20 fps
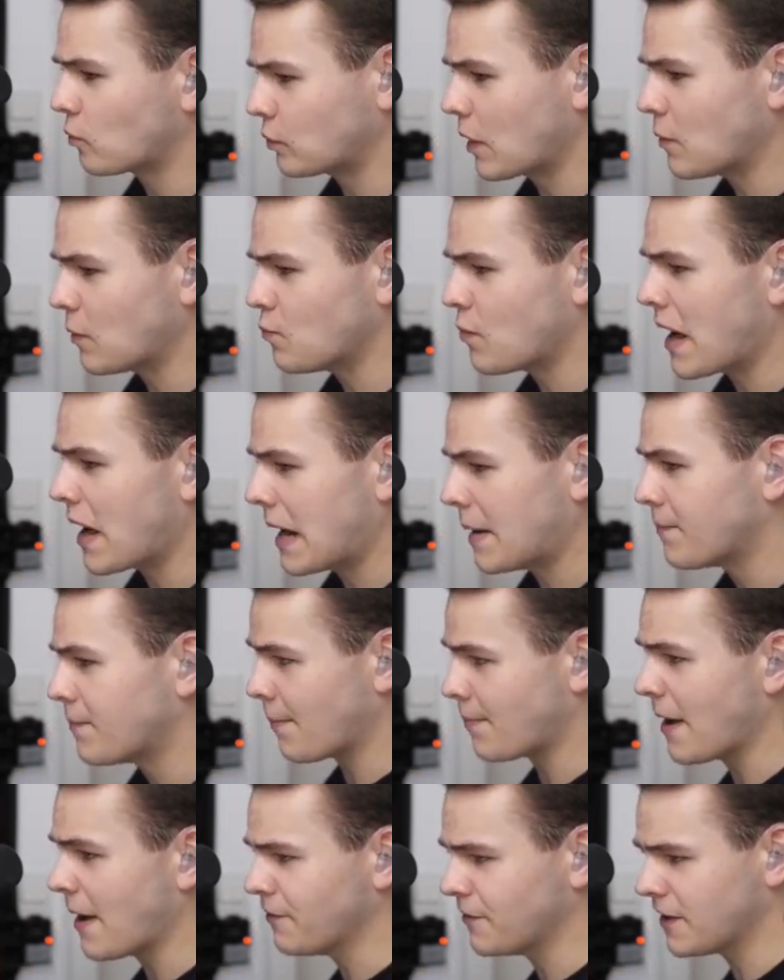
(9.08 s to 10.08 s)
runway. I
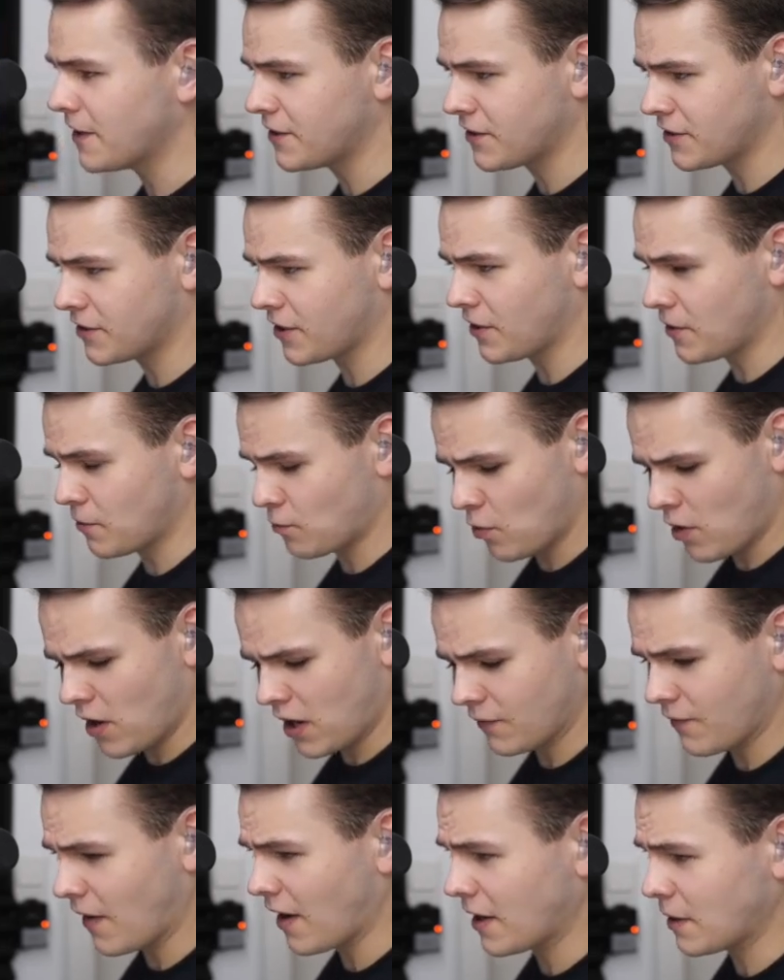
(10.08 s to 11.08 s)
bet this is gonna
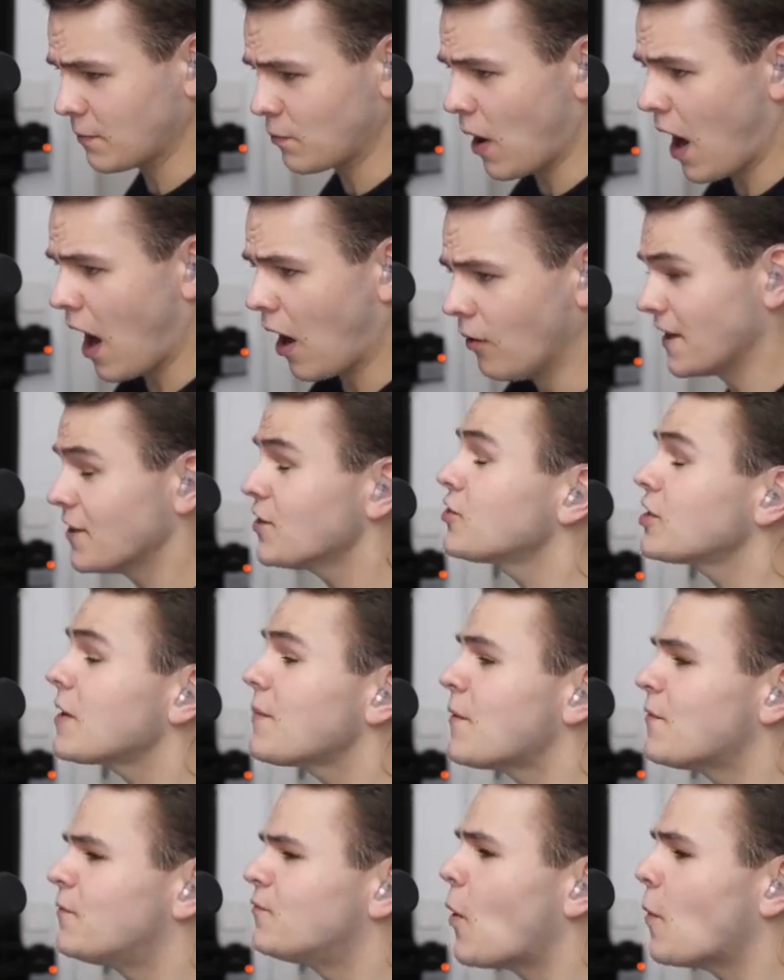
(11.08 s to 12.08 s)
work very well. So just
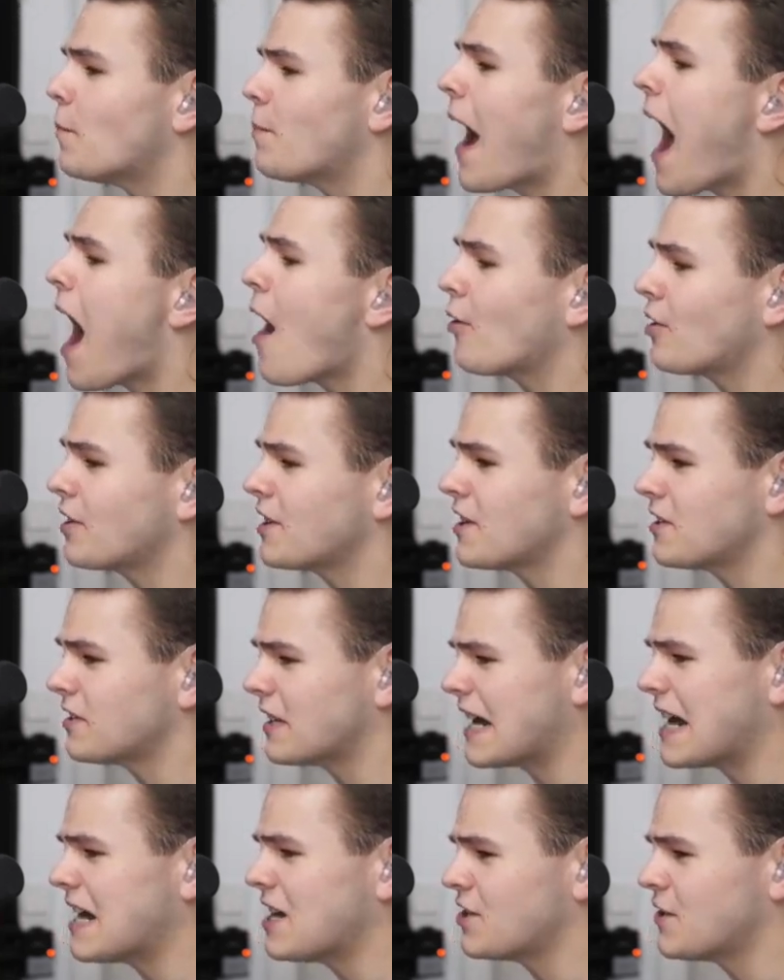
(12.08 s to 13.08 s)
giving full power here
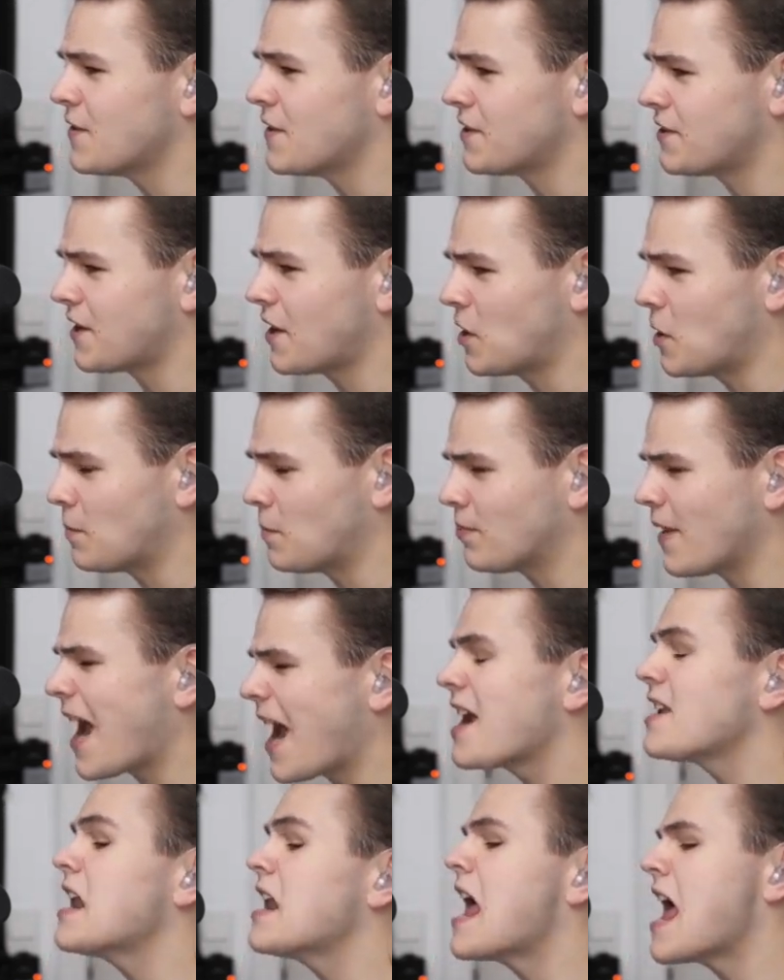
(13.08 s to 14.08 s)
into this
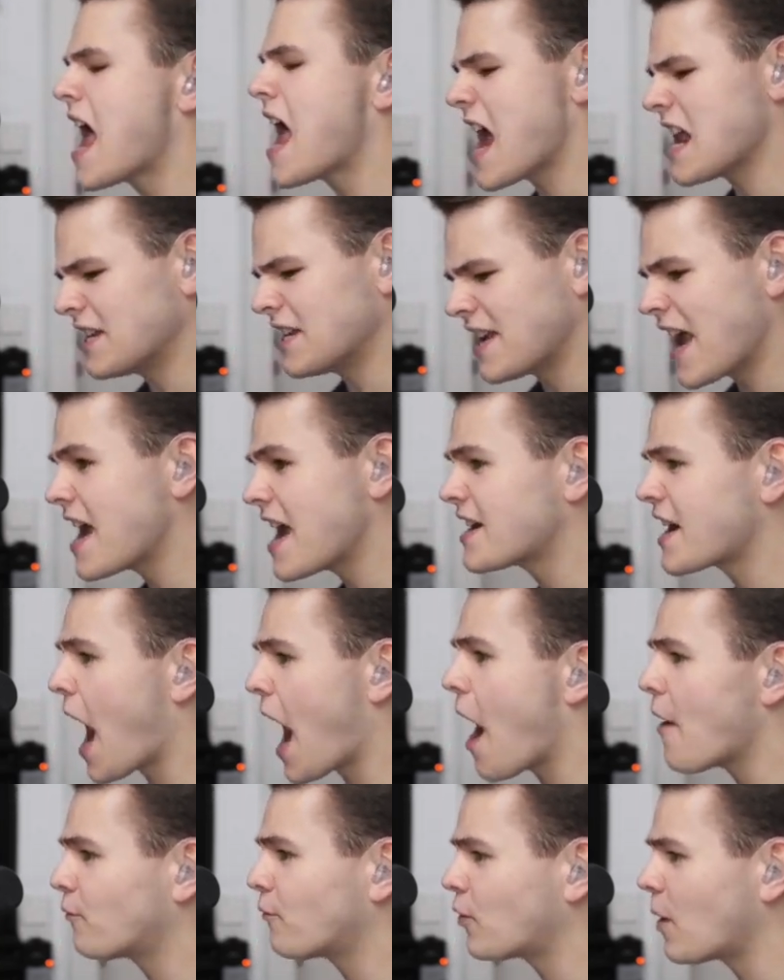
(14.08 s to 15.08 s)
aeroplane and take
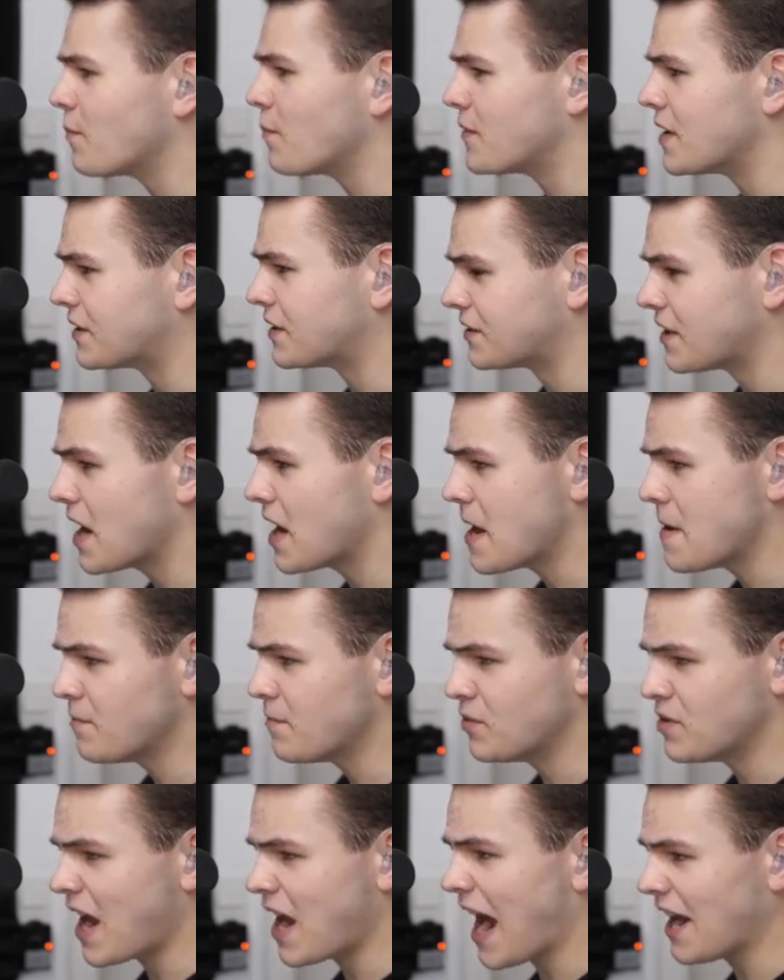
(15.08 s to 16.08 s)
off from this
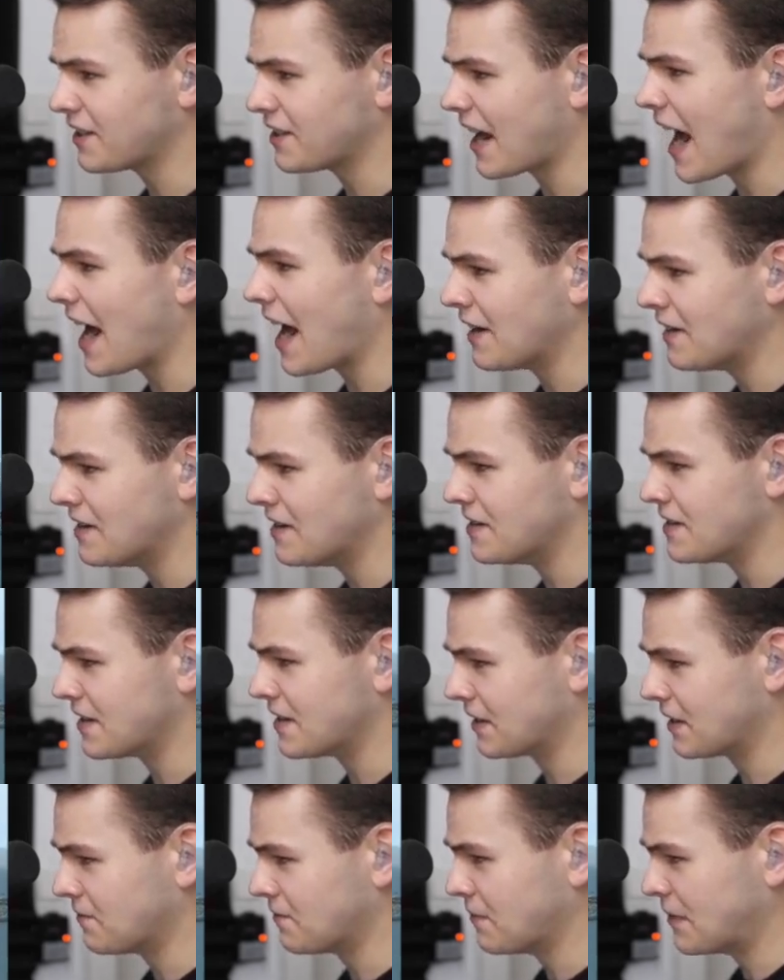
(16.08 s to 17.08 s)
nice island
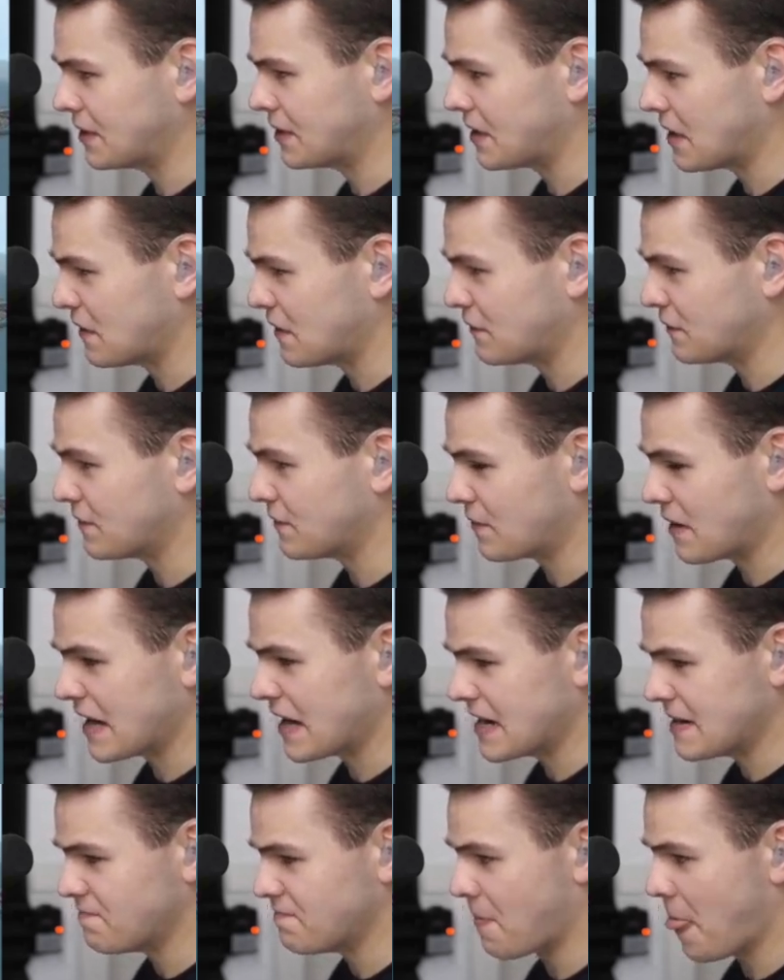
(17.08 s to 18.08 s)
here and stuff,
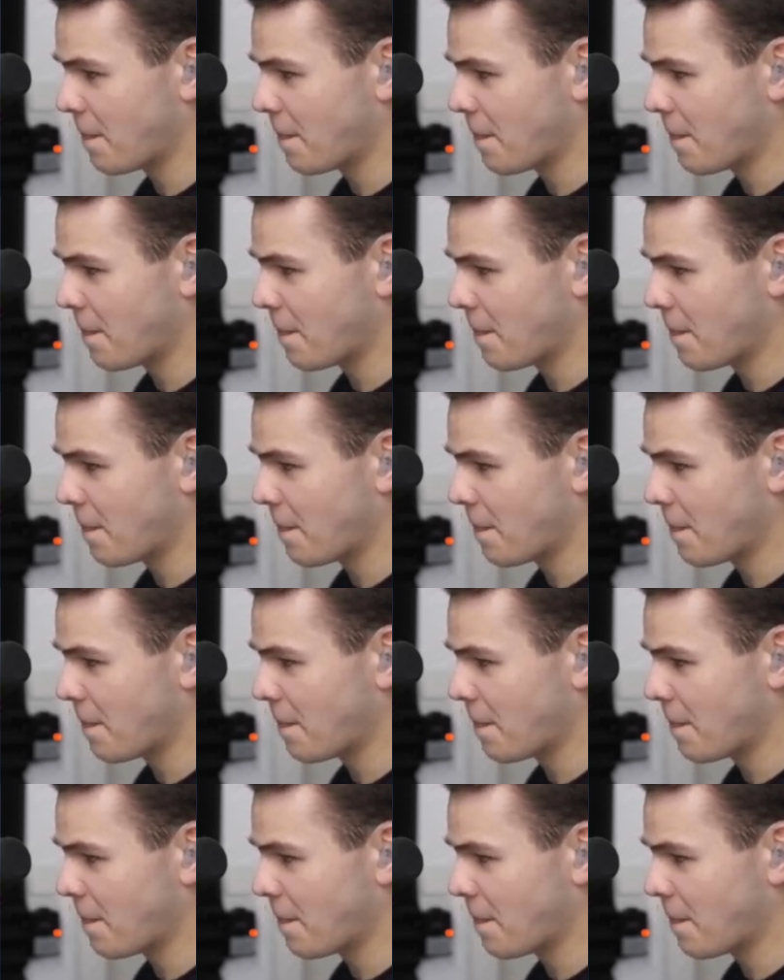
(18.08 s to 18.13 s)
right?